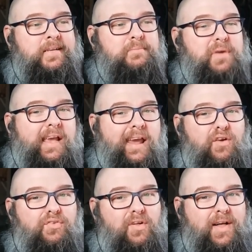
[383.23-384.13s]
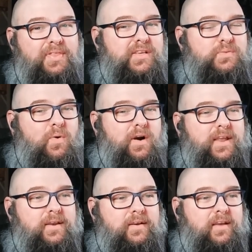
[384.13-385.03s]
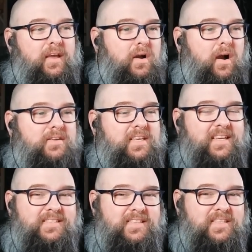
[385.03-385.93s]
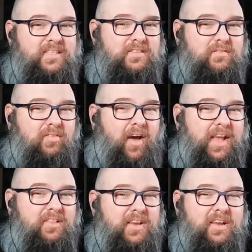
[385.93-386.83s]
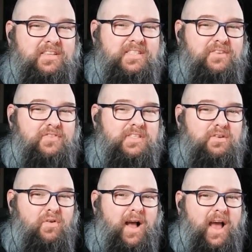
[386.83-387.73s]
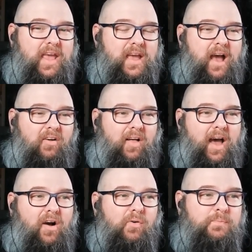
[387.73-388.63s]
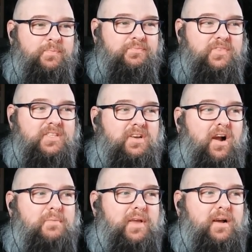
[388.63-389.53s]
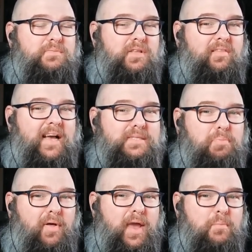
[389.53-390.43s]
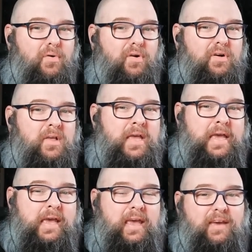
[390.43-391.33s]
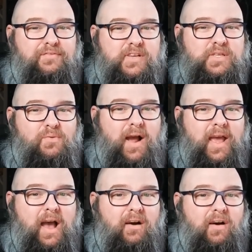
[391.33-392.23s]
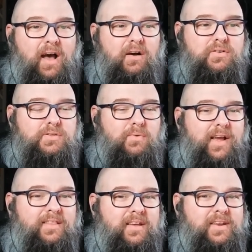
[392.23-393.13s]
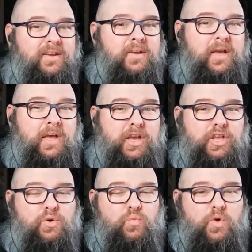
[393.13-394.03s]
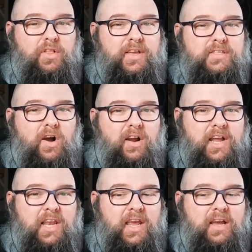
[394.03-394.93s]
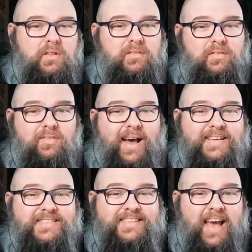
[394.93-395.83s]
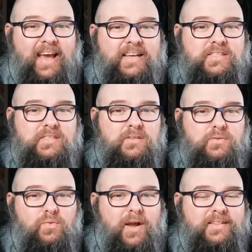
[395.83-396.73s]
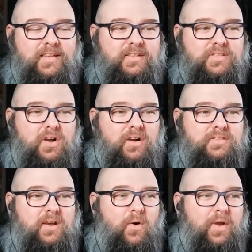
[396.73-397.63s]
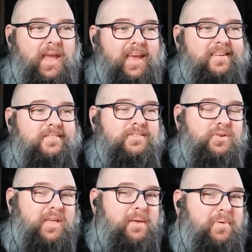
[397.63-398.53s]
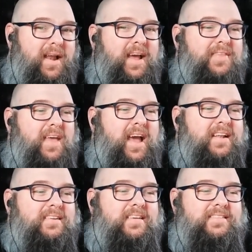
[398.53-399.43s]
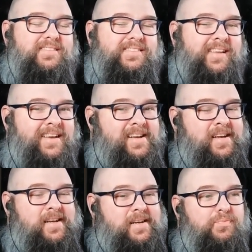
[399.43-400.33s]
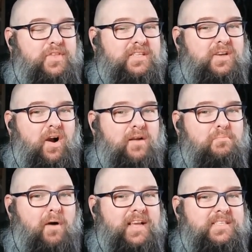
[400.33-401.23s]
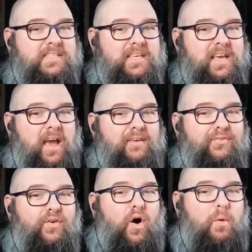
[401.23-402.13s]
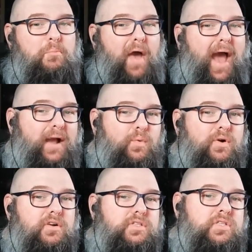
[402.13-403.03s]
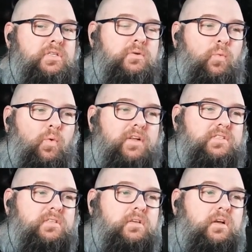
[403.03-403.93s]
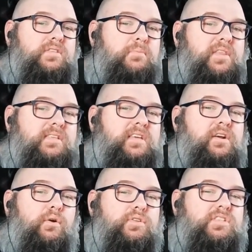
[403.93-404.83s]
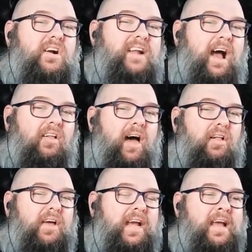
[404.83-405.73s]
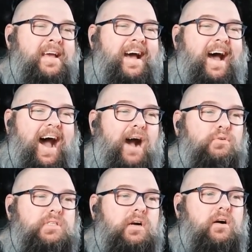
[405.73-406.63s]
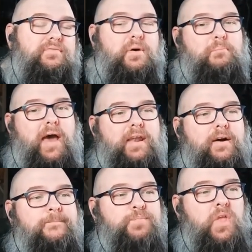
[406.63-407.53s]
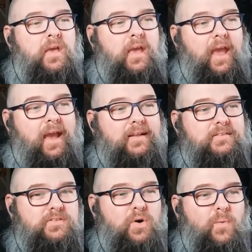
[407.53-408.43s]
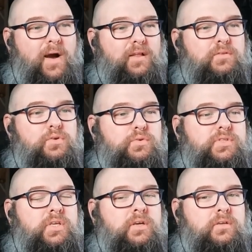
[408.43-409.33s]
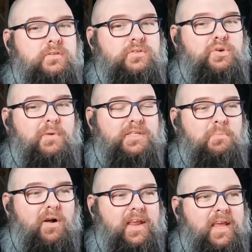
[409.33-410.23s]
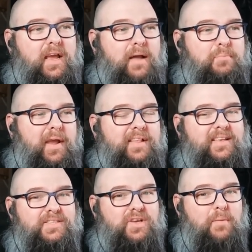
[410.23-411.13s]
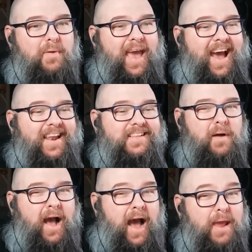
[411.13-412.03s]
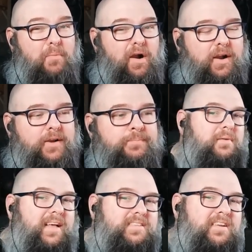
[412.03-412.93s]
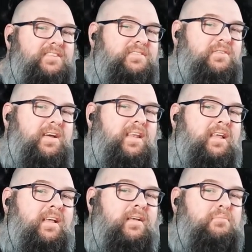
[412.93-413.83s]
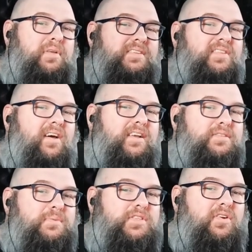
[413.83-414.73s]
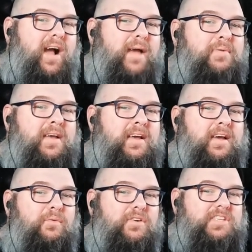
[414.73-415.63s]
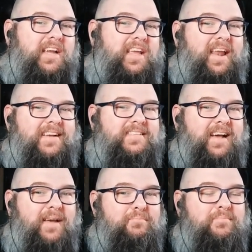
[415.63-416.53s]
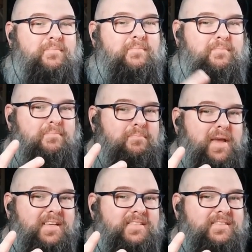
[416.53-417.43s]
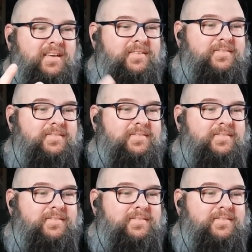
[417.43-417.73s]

Be careful on this one. RTN season's likely going to see Viserai LL. This card becomes less playable. If Viserai LL's right, then you're really targeting less decks, right, that this card's going in. So keep an eye on that, and just this card might see a fall backwards once some of these heroes start LLing out of the meta. And don't want to lose too much money on picking these up at its high mark. That's going to do it. Please like, subscribe, and we'll check you next time. Peace.